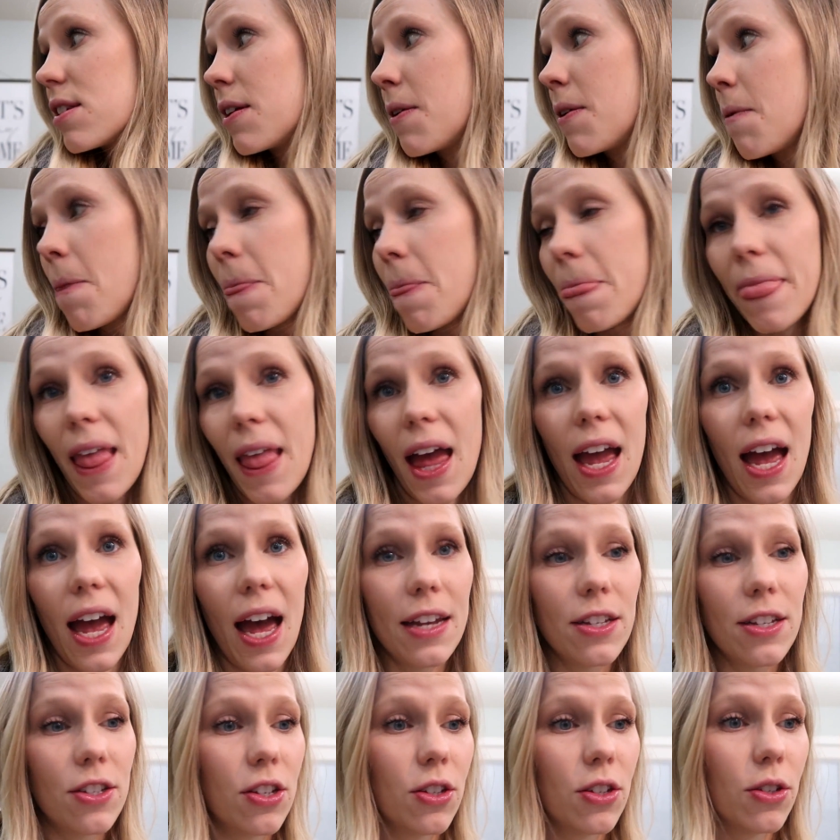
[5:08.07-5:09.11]
I
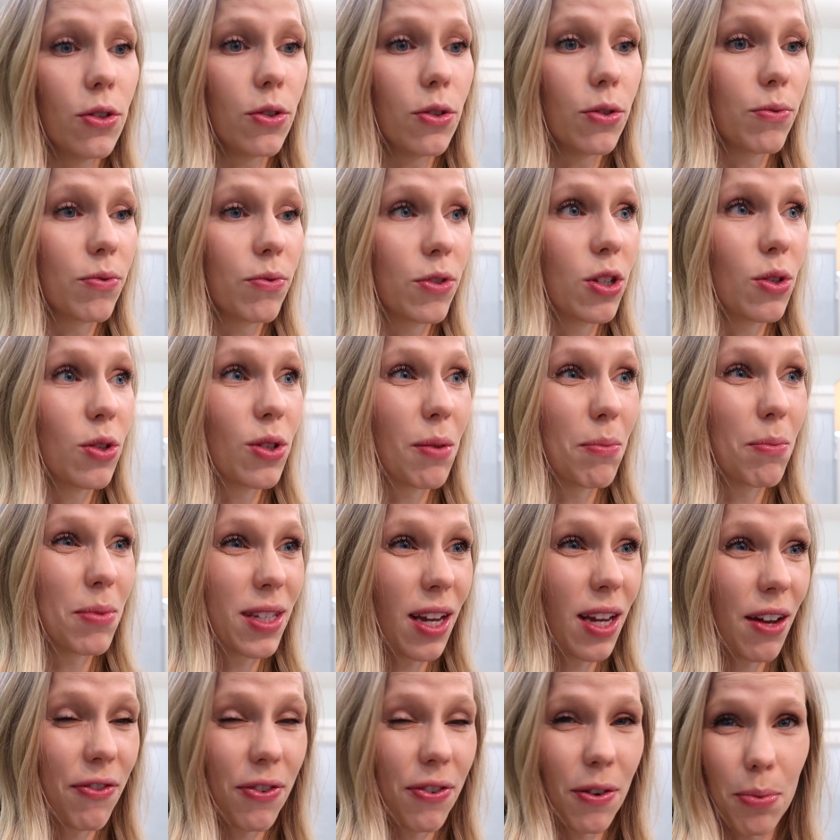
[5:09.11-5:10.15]
had to do some
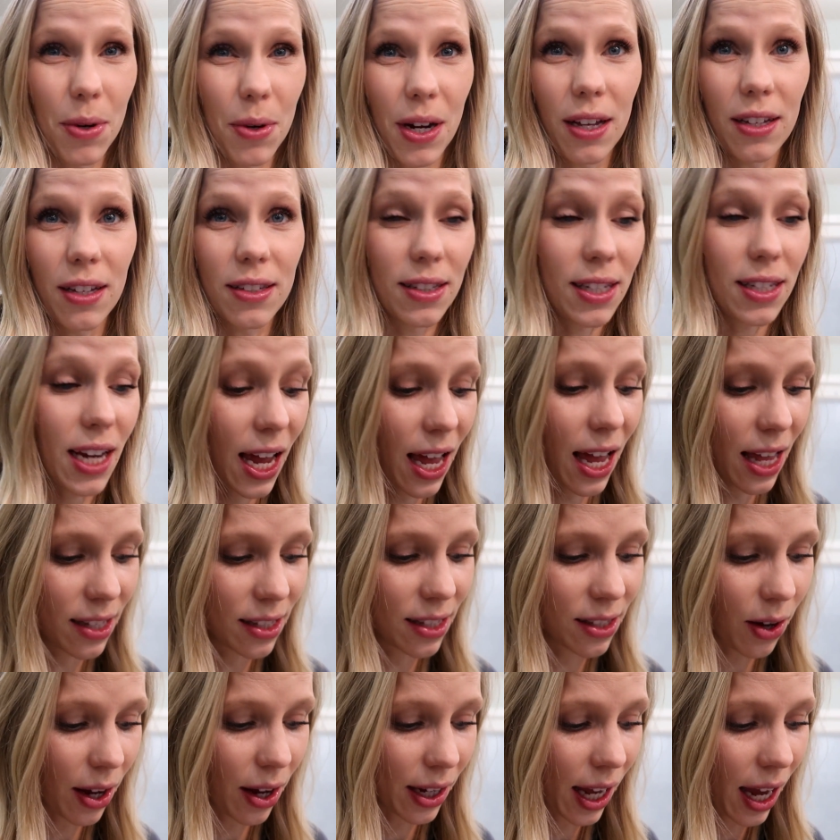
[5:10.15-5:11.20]
stuff for Brielle's
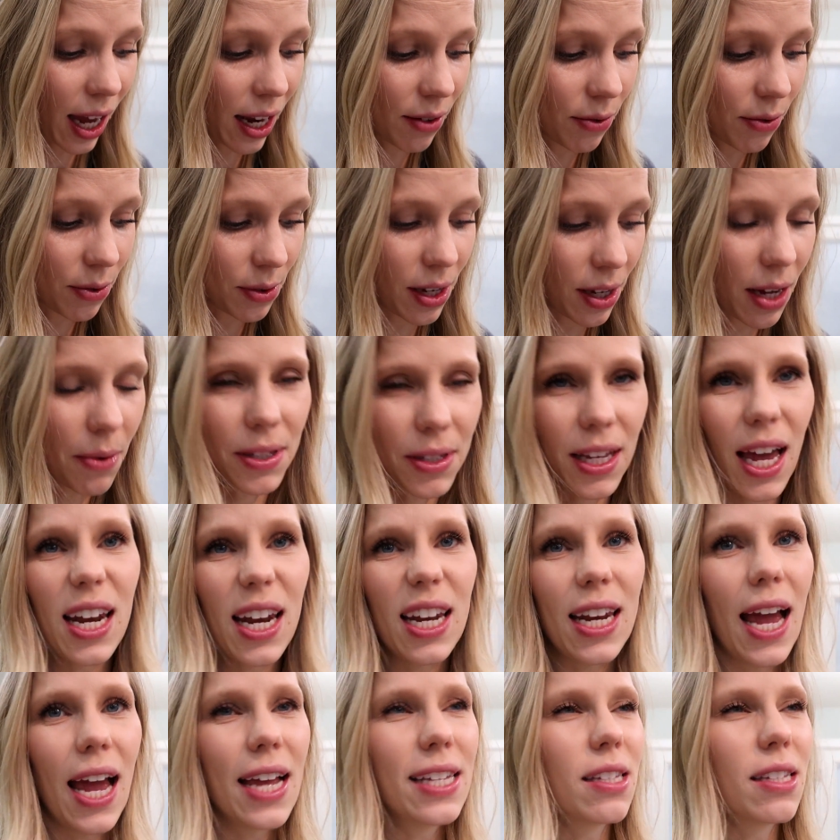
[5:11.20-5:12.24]
dance. So I kind of, it was kind
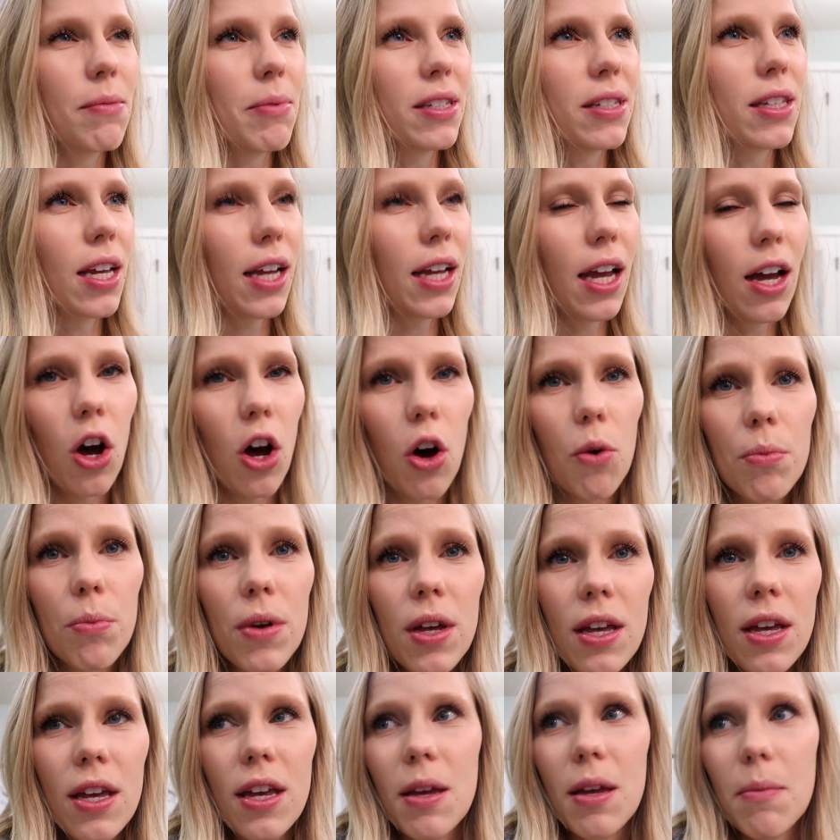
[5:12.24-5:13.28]
of nice to be stuck at home
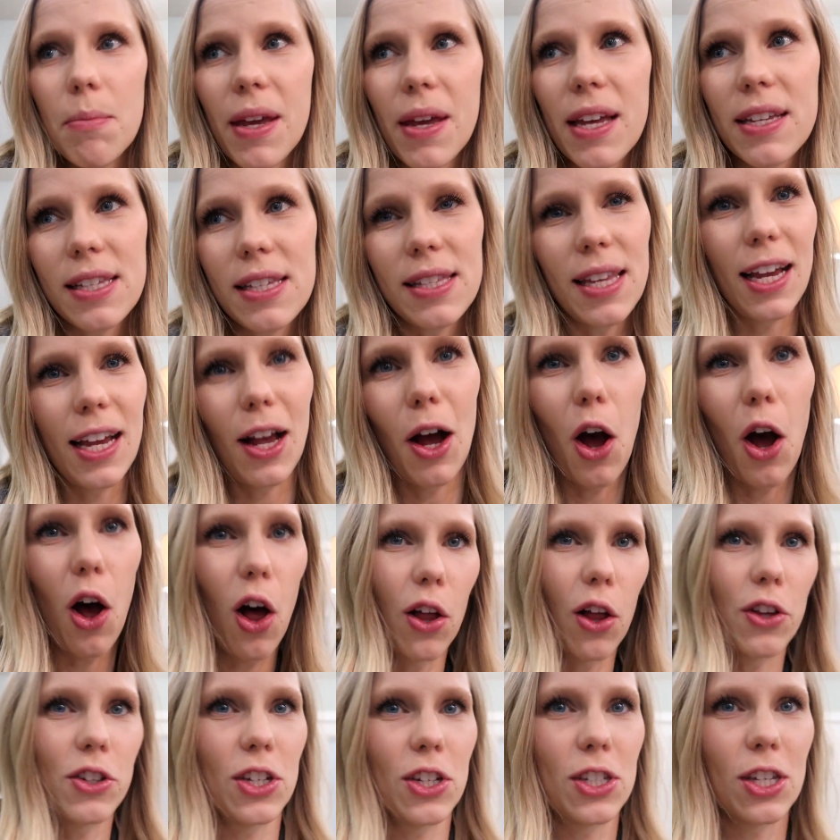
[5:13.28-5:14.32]
because it's like
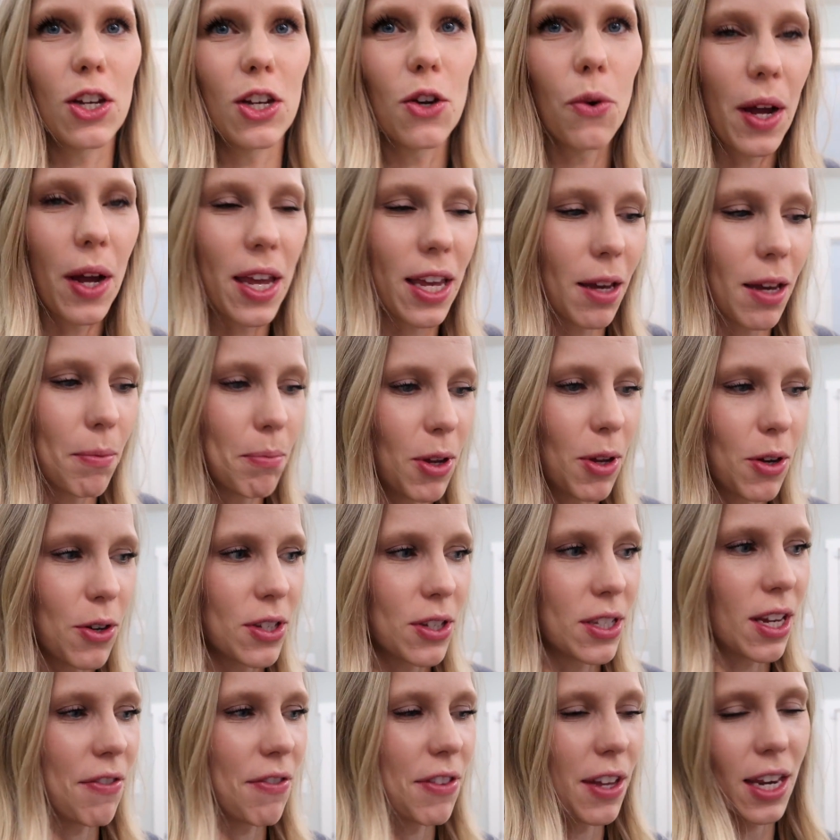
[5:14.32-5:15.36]
all just annoying
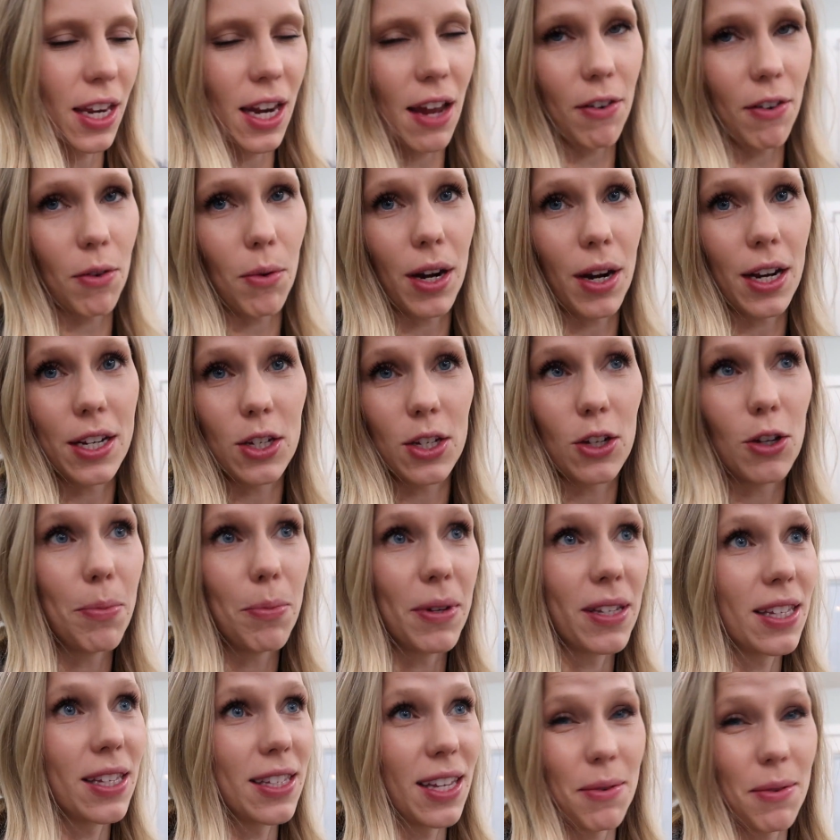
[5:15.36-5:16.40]
computer stuff that you never want to do.
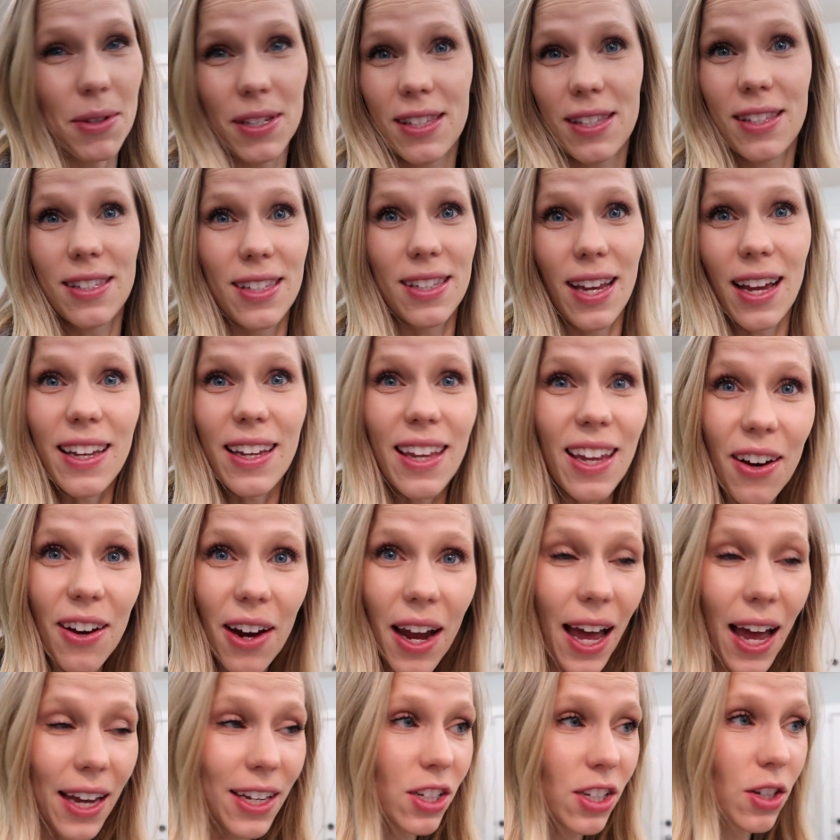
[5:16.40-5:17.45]
But since I was stuck here,
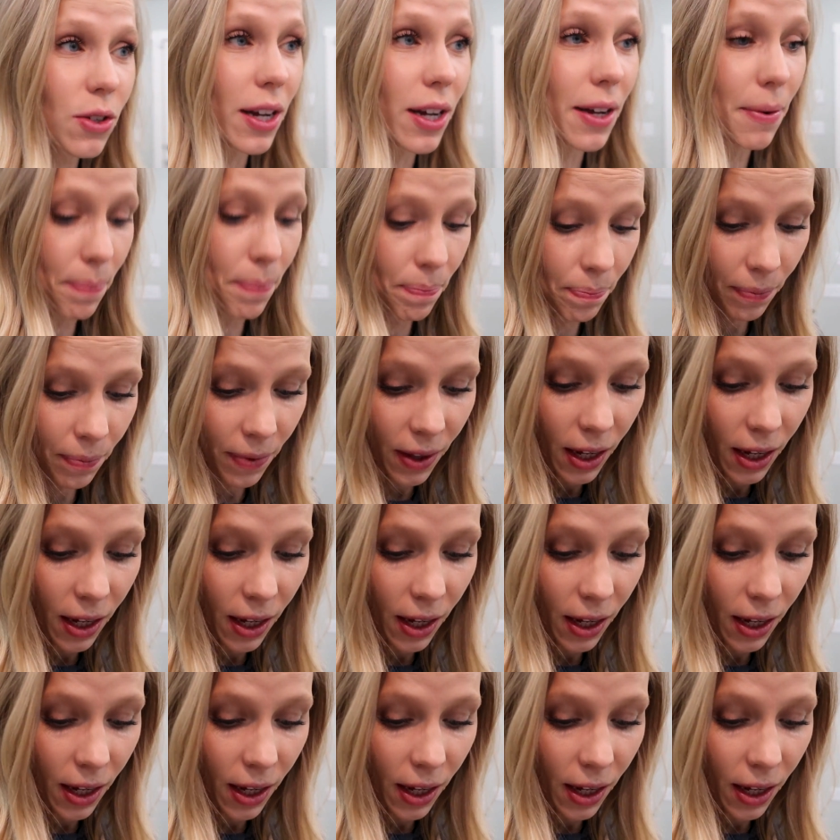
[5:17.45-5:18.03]
I had to do it.